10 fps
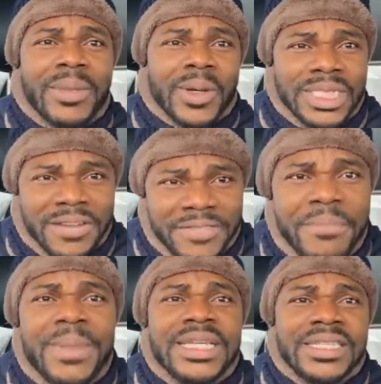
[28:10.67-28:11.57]
Because their
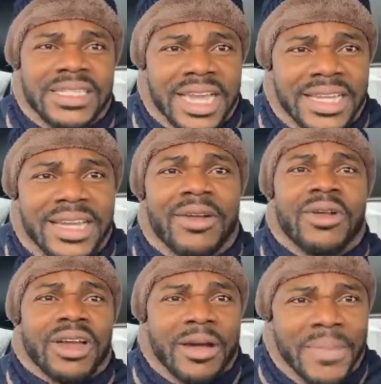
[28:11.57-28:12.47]
fan base is here. They are
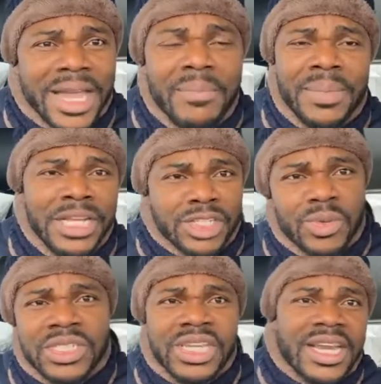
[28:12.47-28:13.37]
going to come back and play
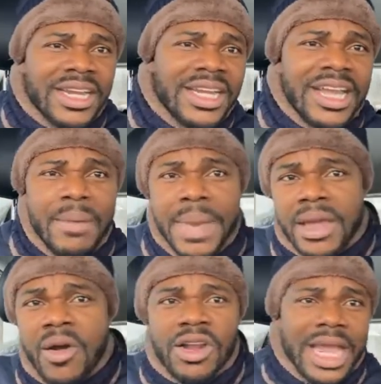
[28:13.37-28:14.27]
shows here and
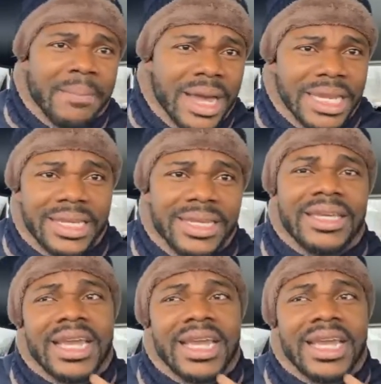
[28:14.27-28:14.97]
make all their money.